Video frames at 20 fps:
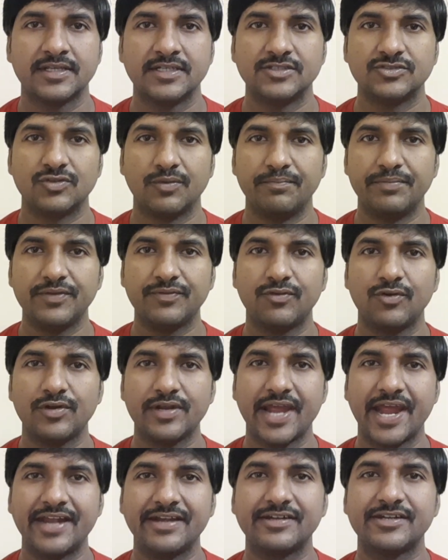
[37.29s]
So before you
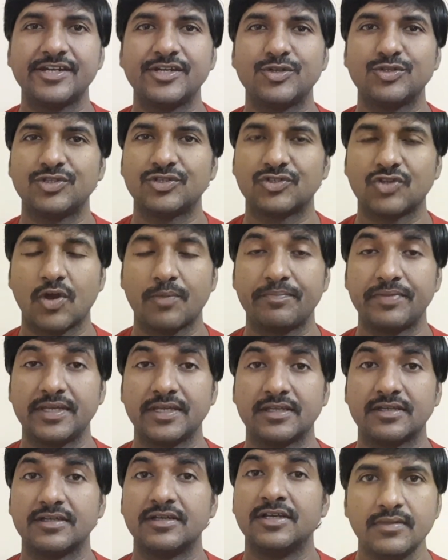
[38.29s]
enter into the
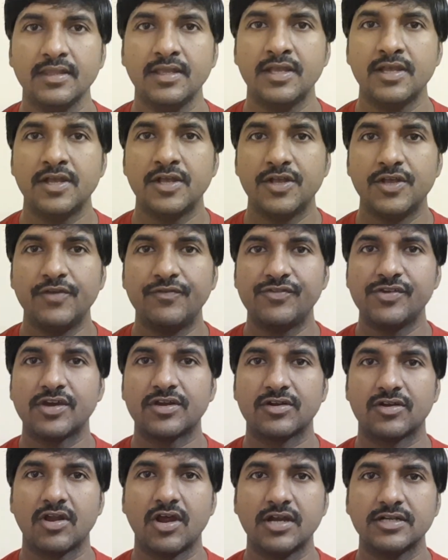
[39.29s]
topic, if you are
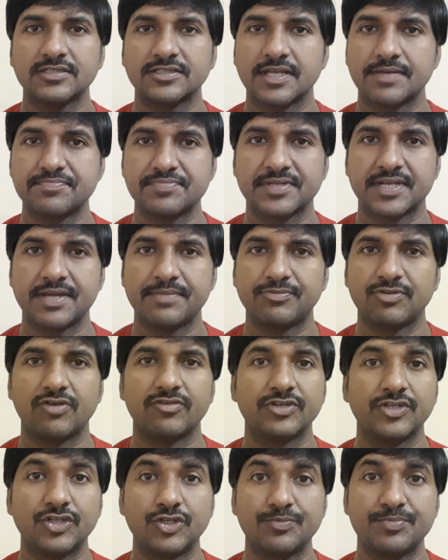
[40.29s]
not subscribed to
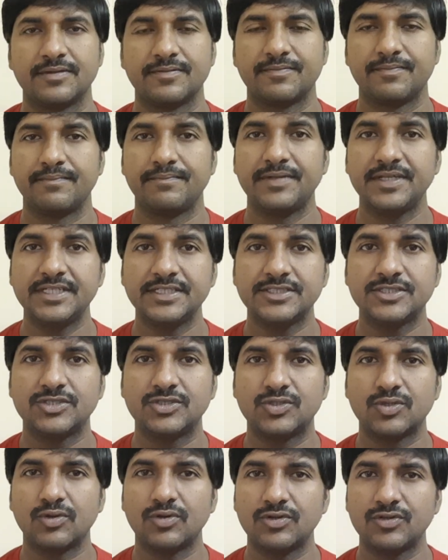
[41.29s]
our YouTube channel, please
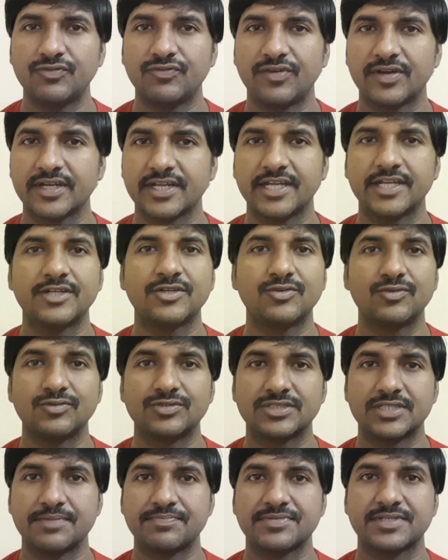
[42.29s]
don't forget to
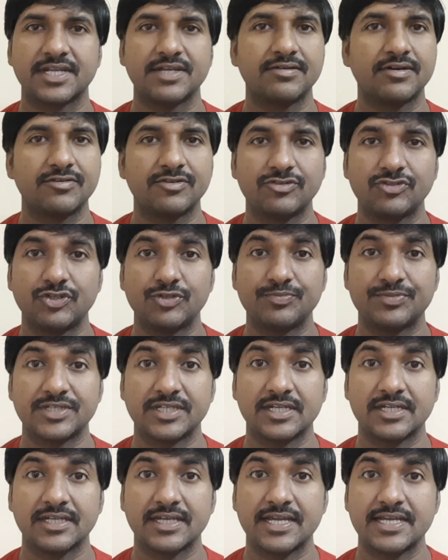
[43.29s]
subscribe our YouTube
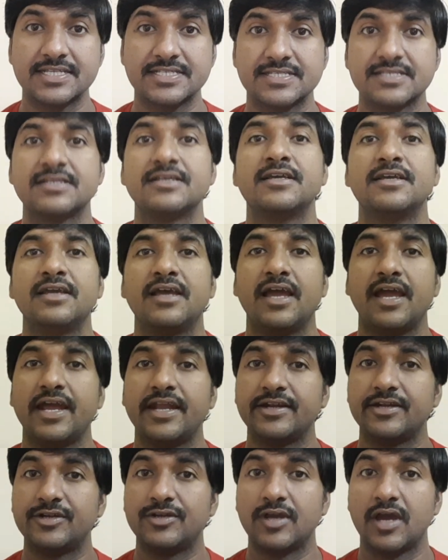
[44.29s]
channel, guys,
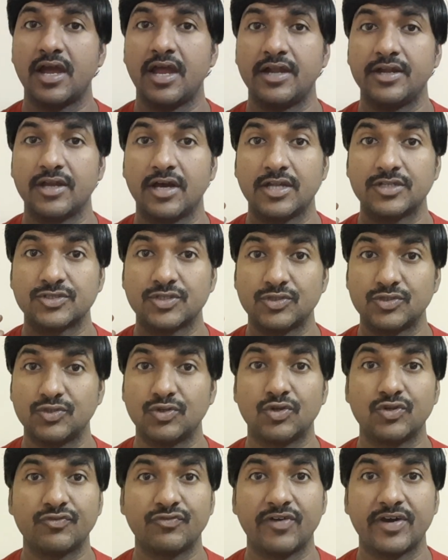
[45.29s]
and also
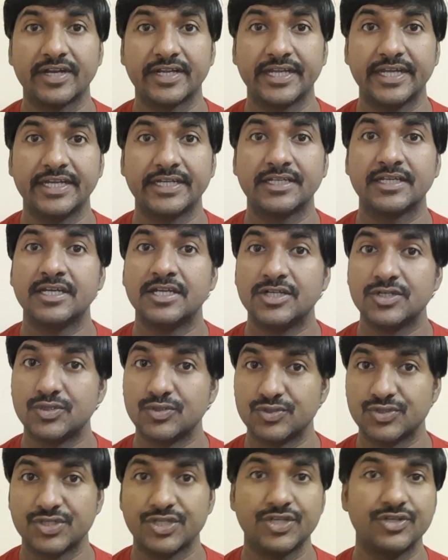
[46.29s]
don't forget to
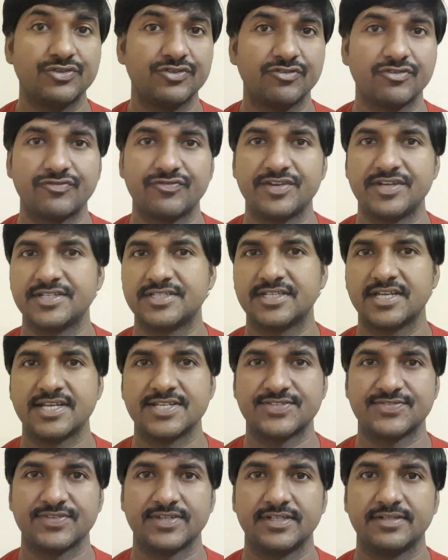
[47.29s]
share to your friends
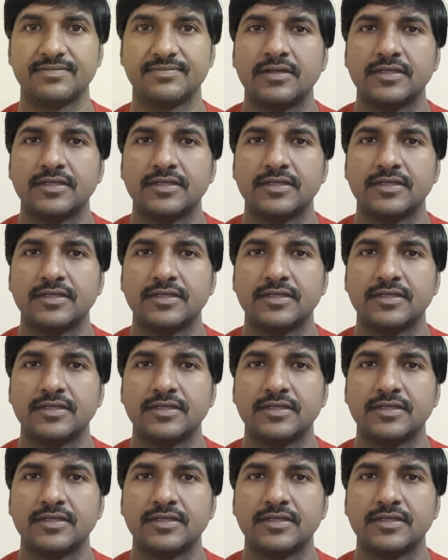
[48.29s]
as well.